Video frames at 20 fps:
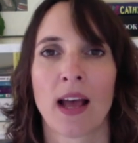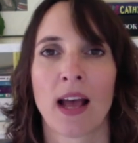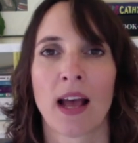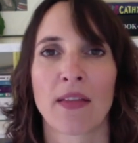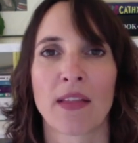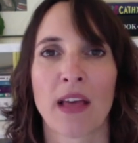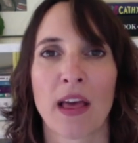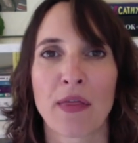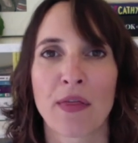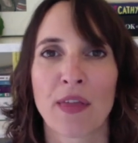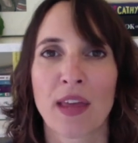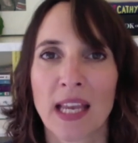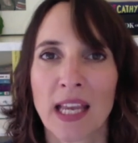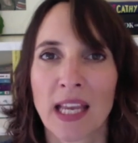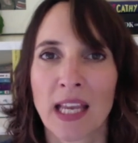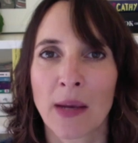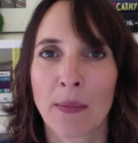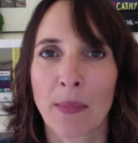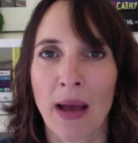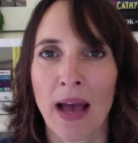They're
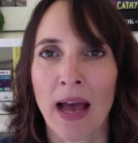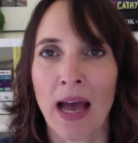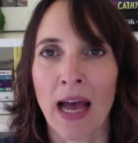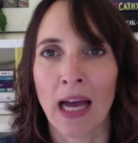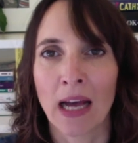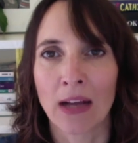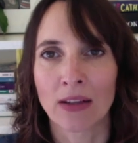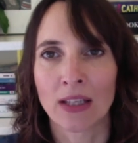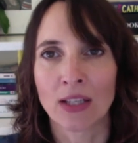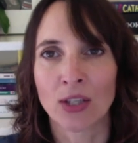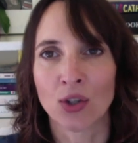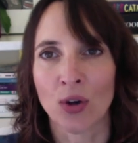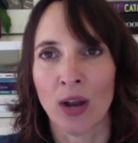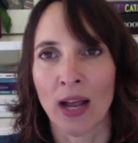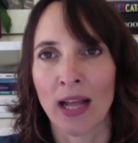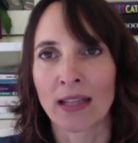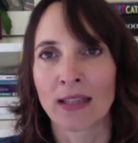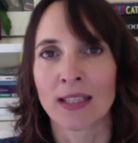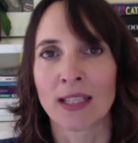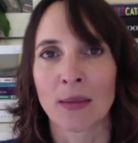thinking about how these
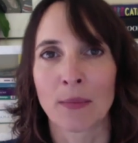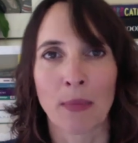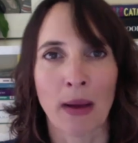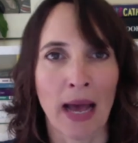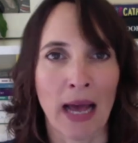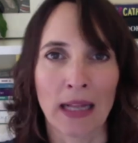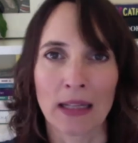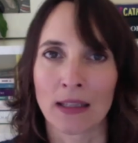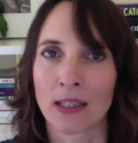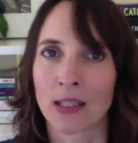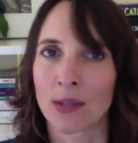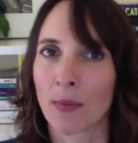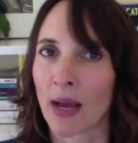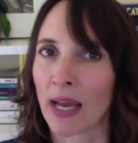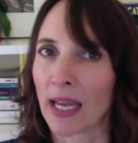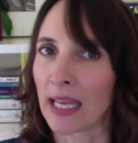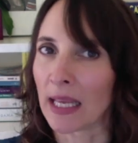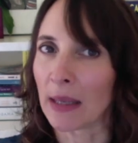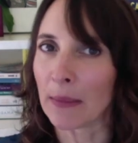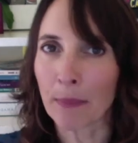trends and patterns
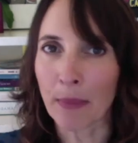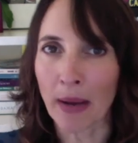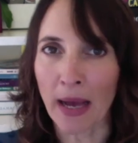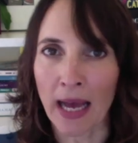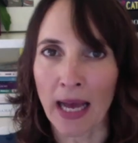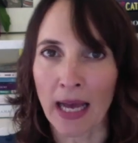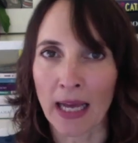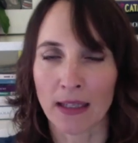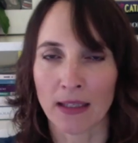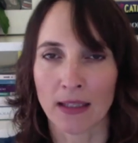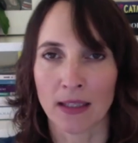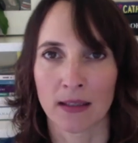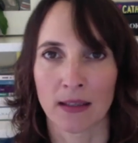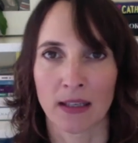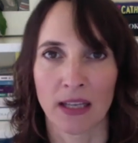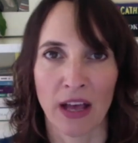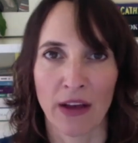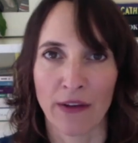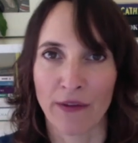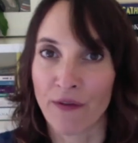might impact,
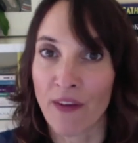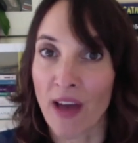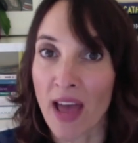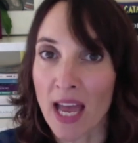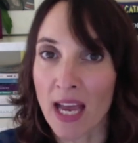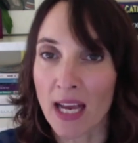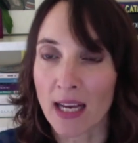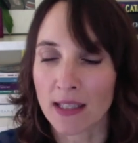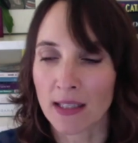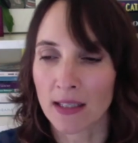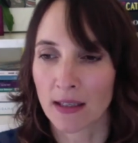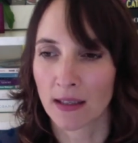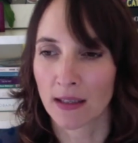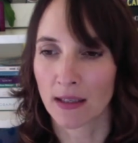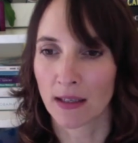affect,